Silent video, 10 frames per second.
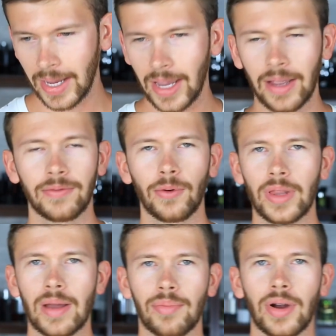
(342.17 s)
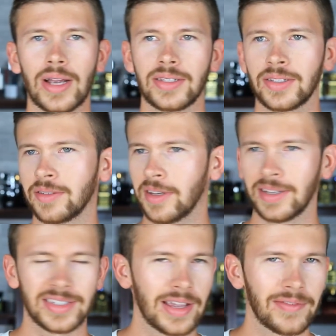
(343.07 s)
And for that price,
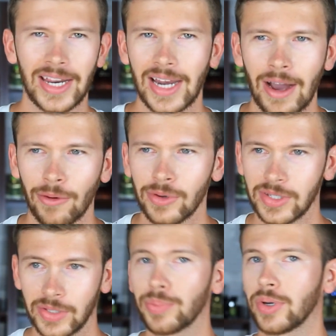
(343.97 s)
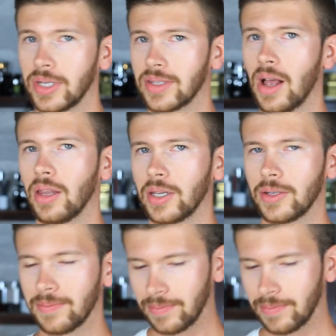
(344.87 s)
seven, eight hours is pretty solid.